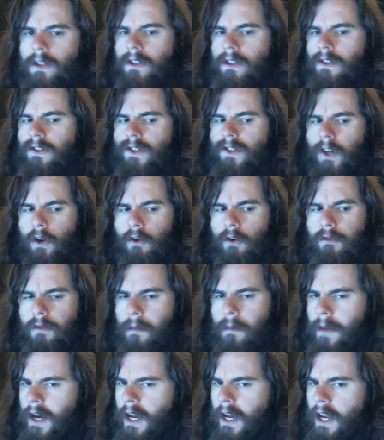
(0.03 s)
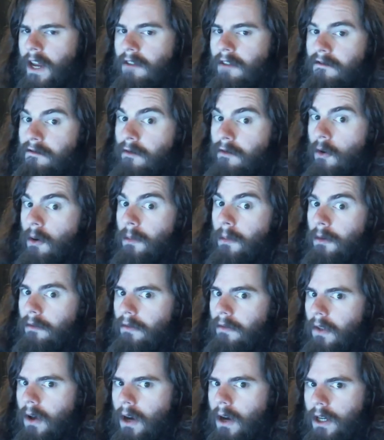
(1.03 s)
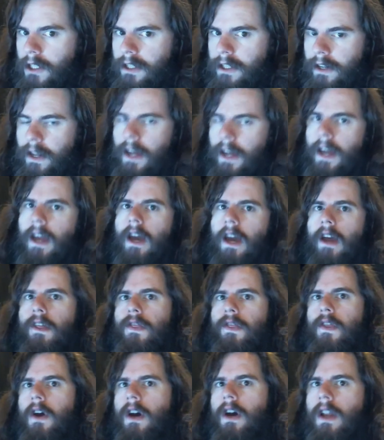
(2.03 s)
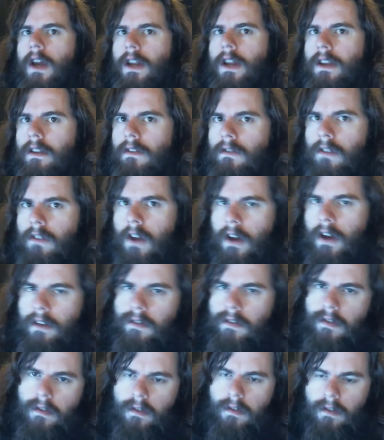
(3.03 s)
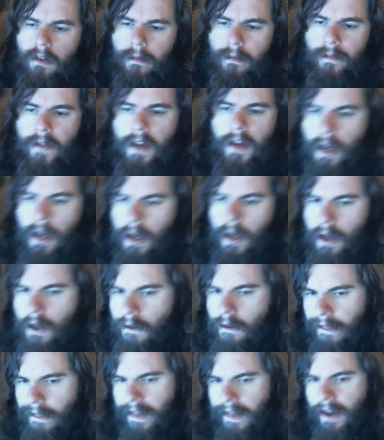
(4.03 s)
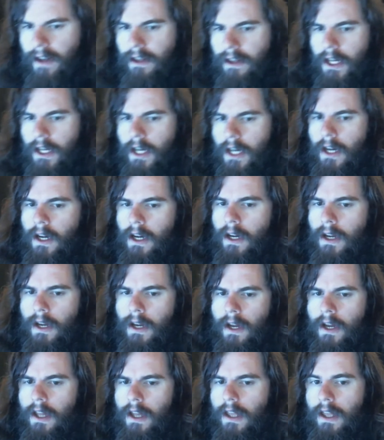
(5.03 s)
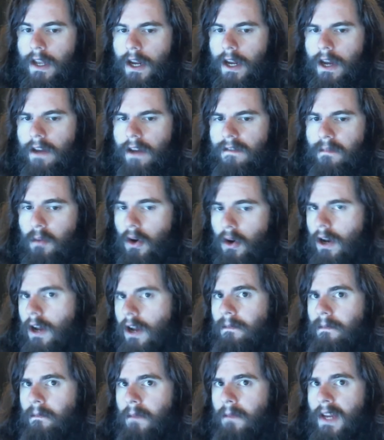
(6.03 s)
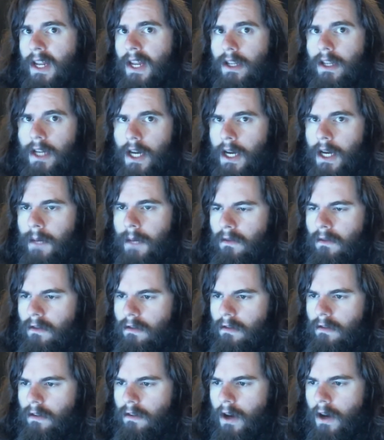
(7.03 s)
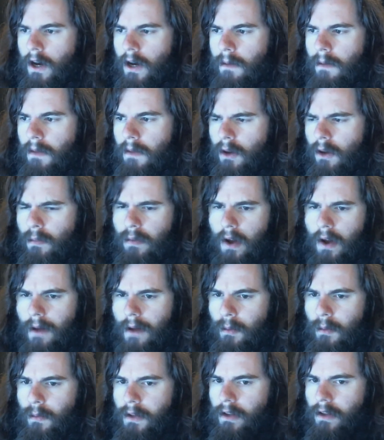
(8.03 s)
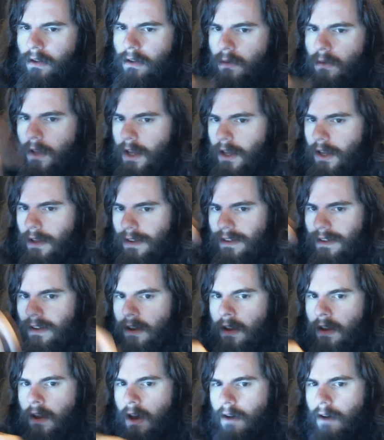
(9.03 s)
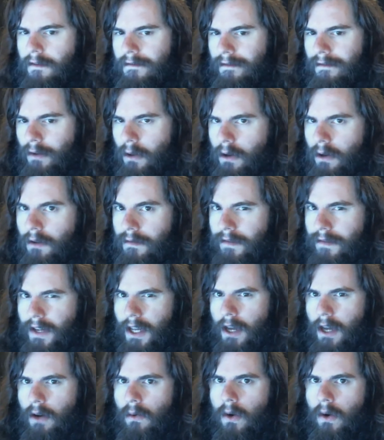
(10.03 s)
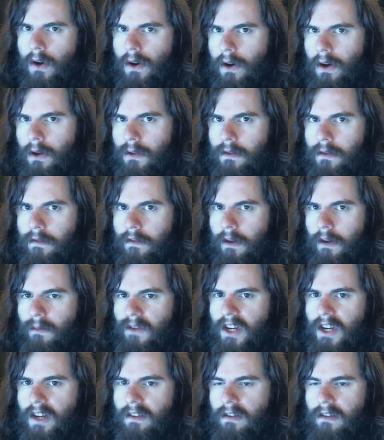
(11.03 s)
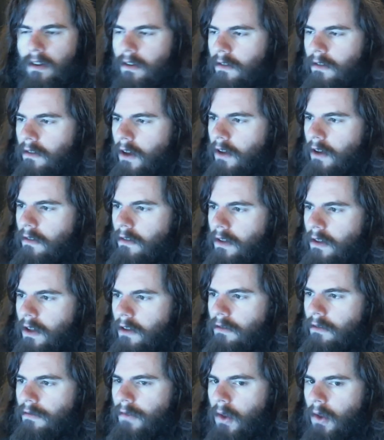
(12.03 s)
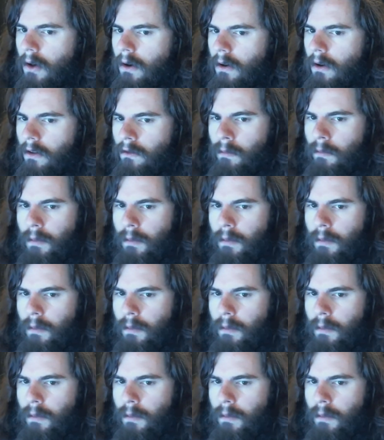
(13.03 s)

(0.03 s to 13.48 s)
So for my informal vlog today, I thought I'd discuss something that uh, that I've brought up many times, um, and I'll probably do like a fuller video on all the subjects I discuss in these vlogs.